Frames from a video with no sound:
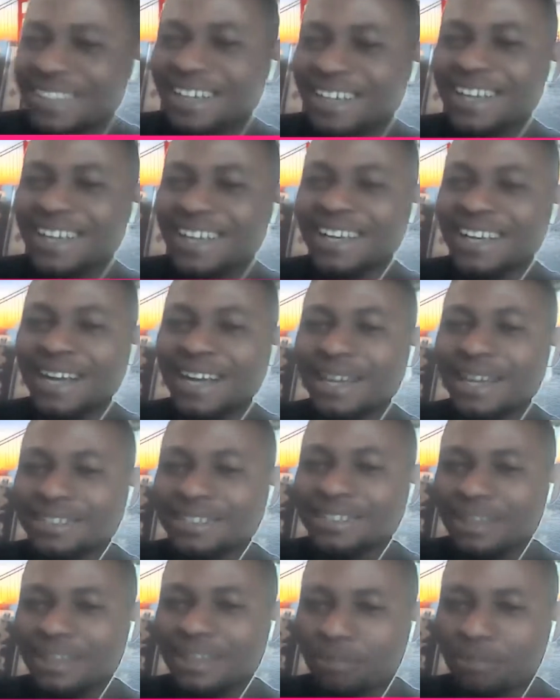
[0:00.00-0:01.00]
Yeah,
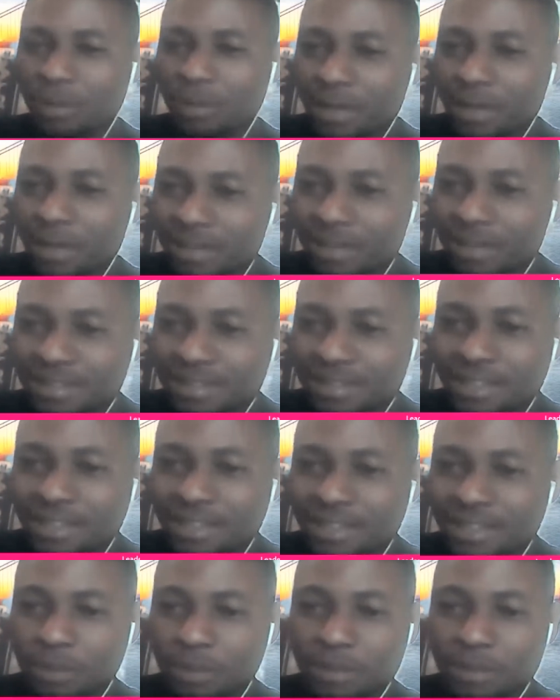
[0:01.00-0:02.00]
Brahma, you're saying
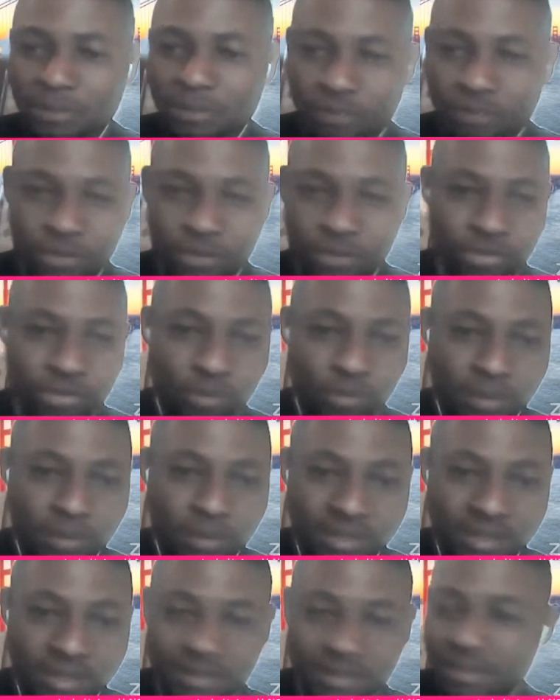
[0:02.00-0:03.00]
something before, so please
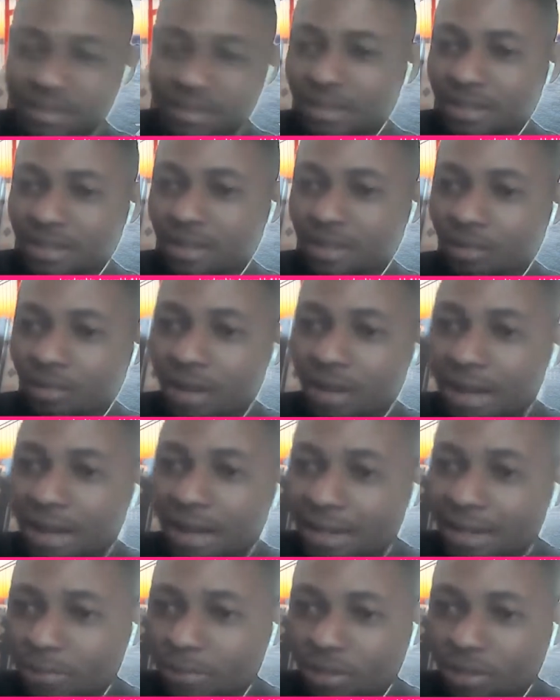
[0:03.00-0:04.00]
go ahead
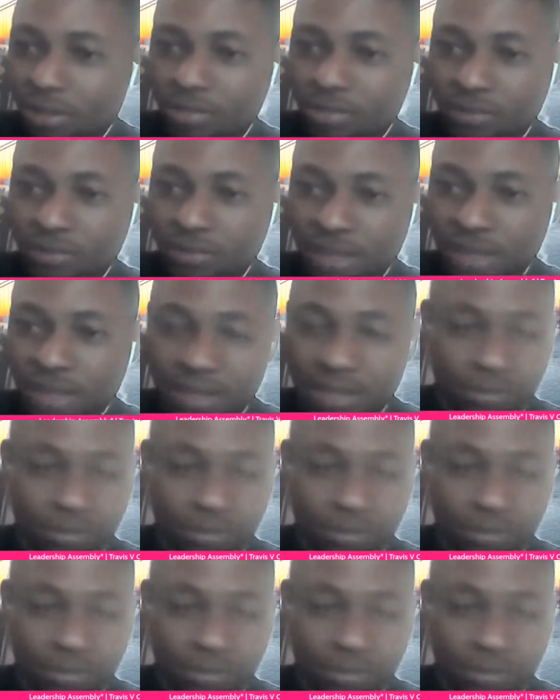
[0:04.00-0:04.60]
because of time.